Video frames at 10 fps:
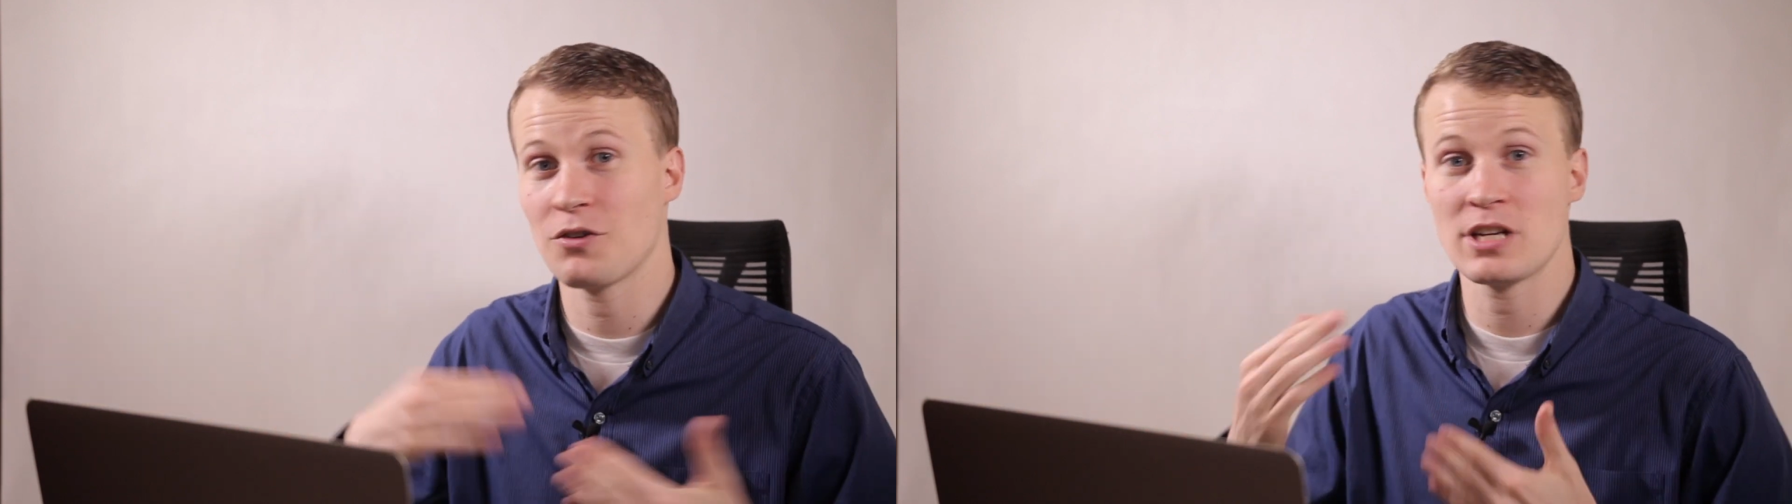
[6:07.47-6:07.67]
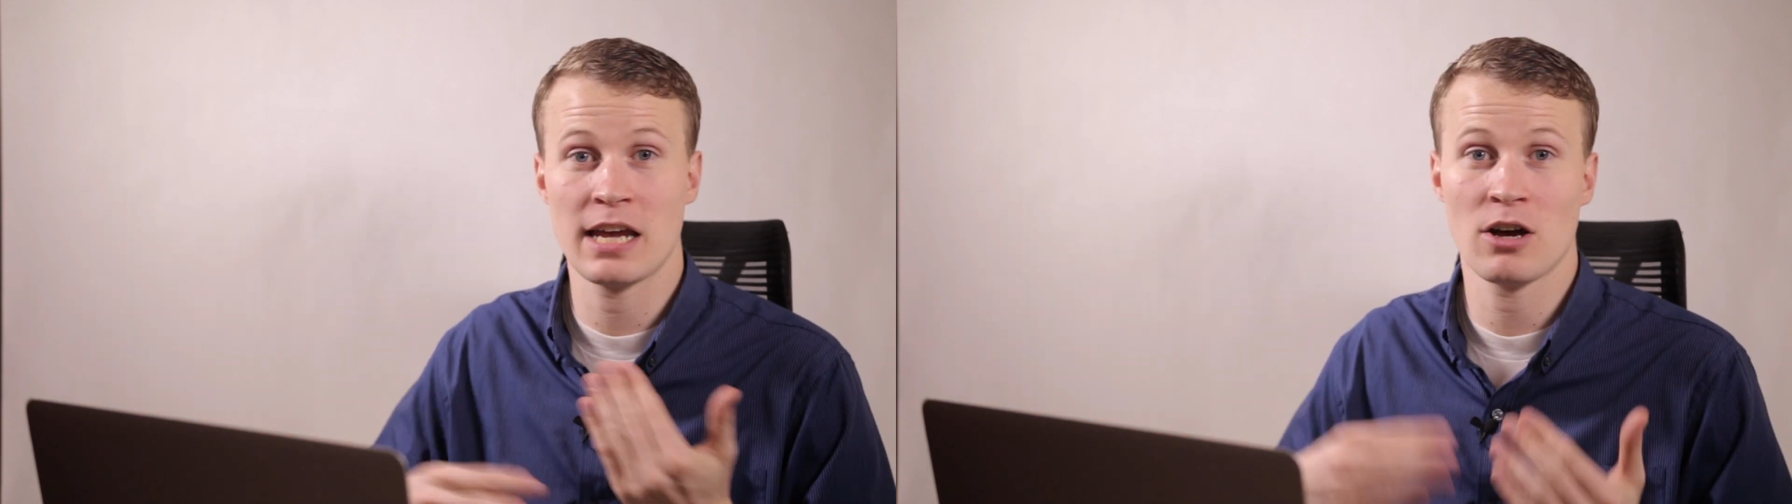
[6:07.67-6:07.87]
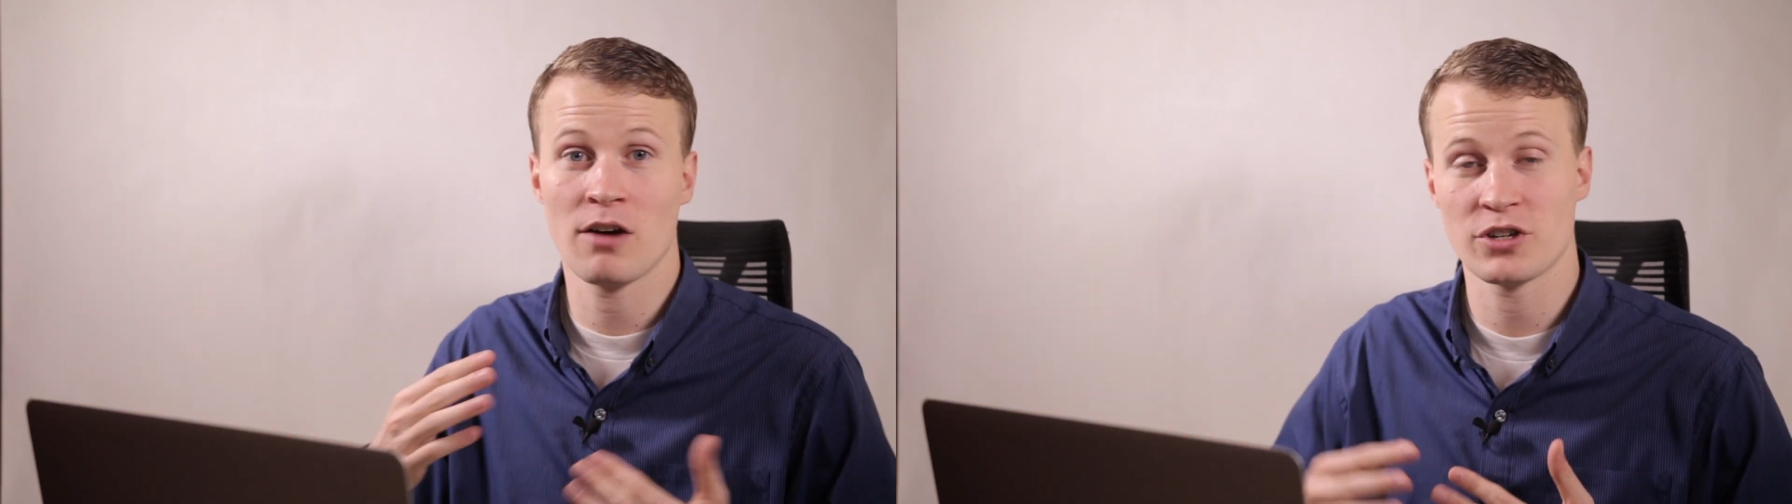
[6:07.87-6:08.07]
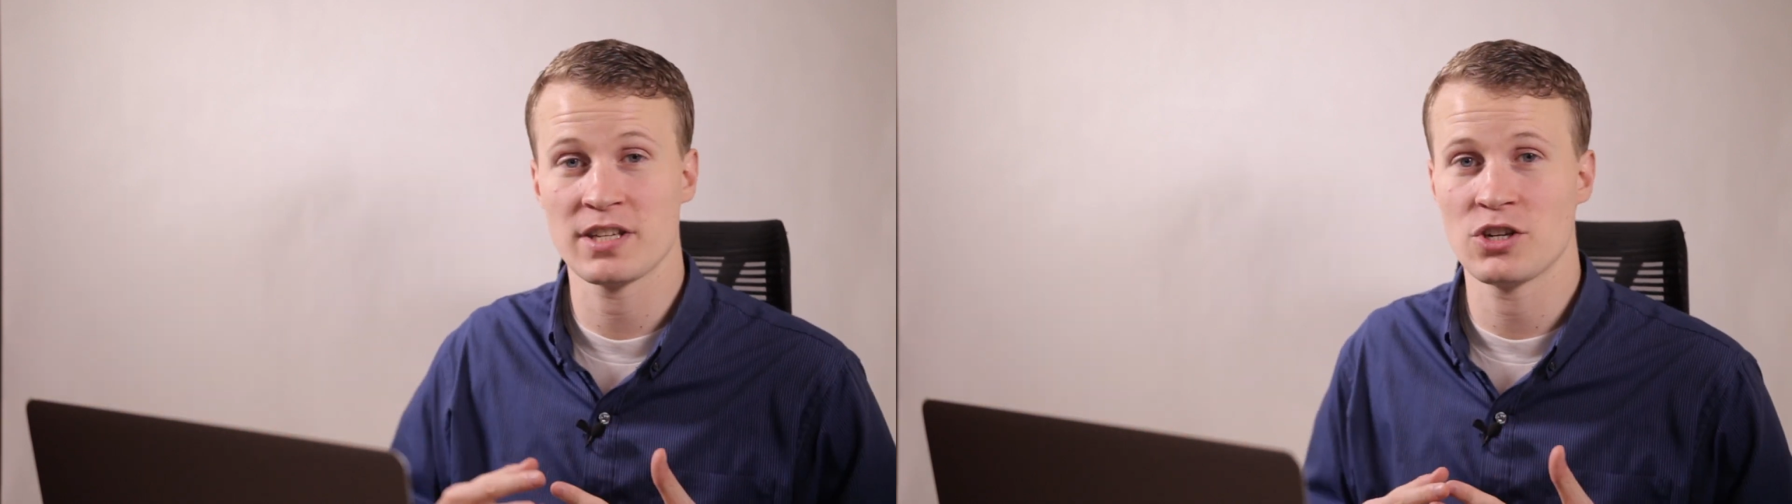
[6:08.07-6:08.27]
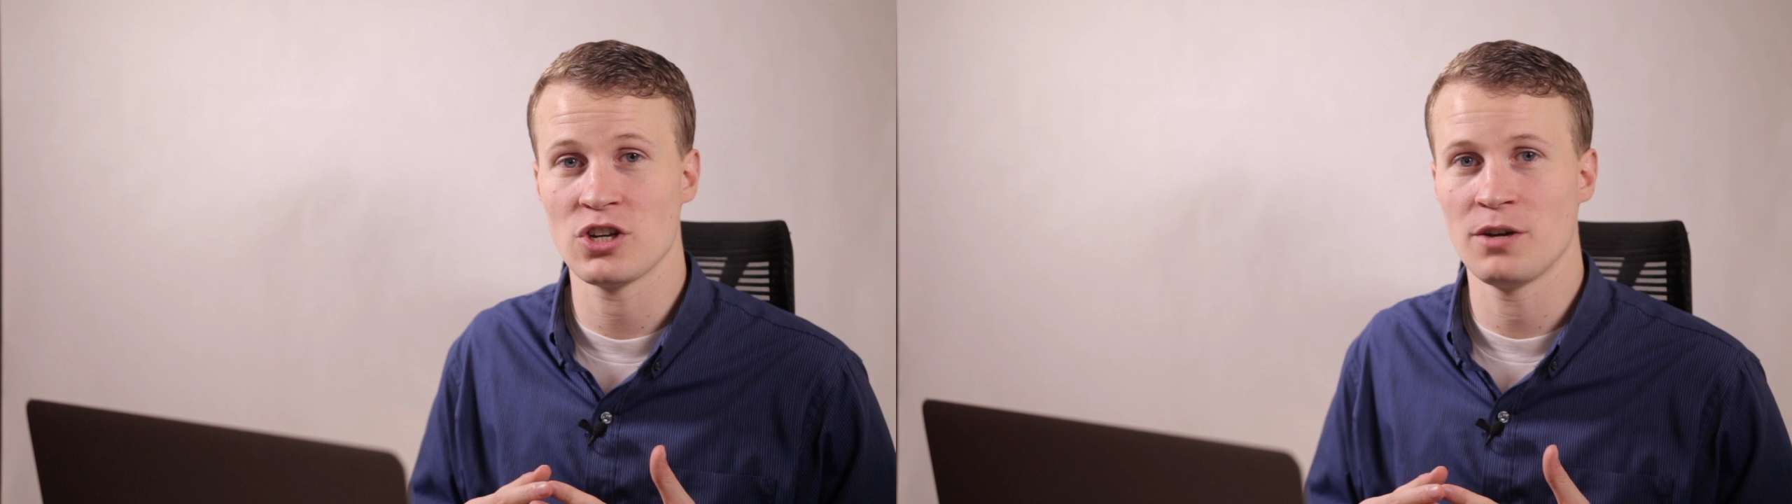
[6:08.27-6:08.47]
everyday
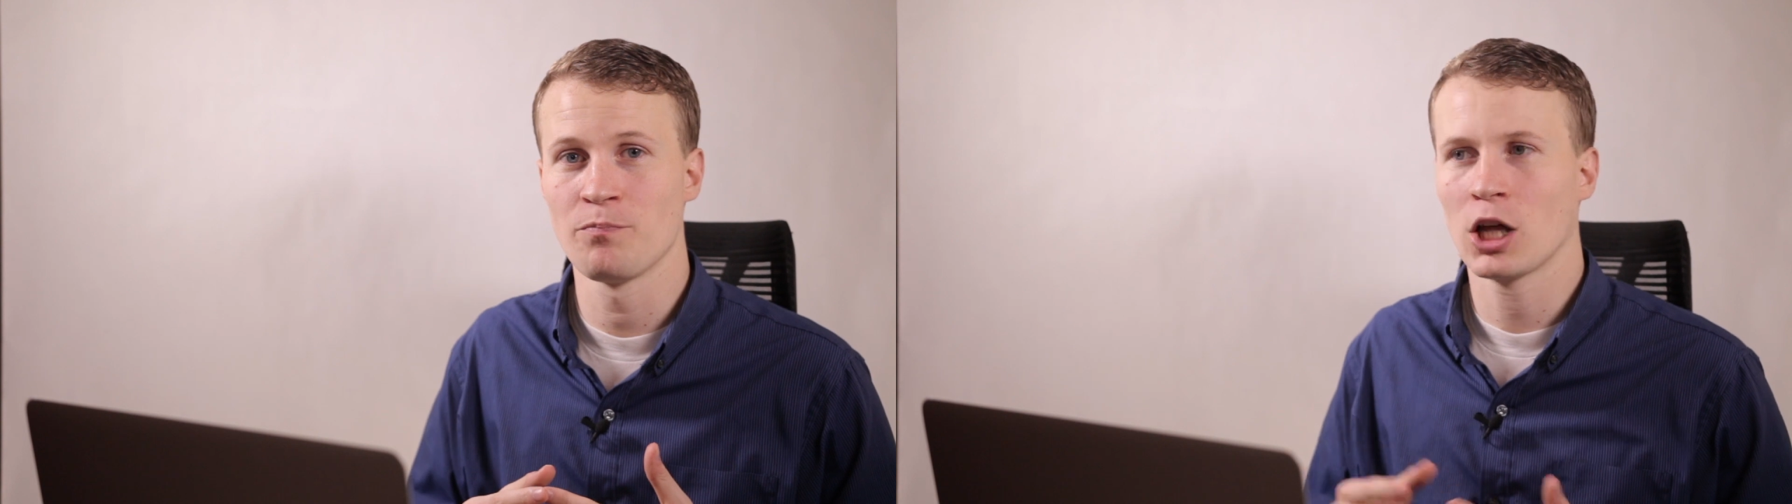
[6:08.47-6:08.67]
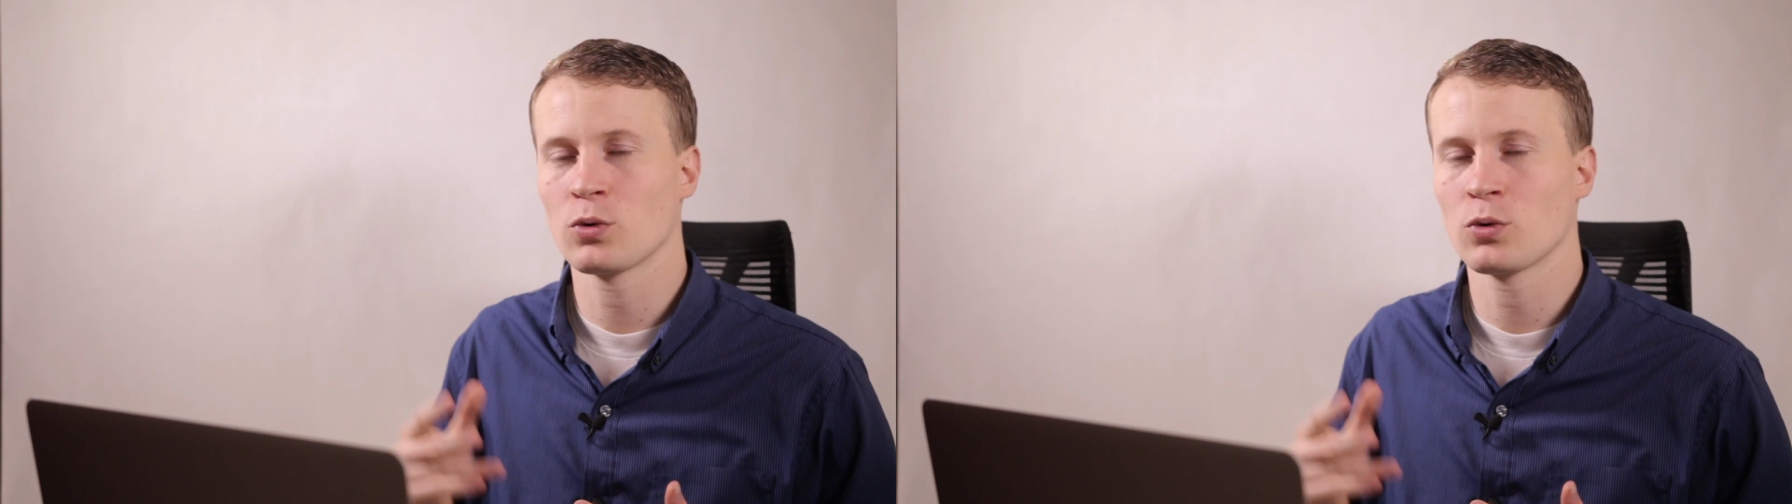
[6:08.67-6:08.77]
conversation.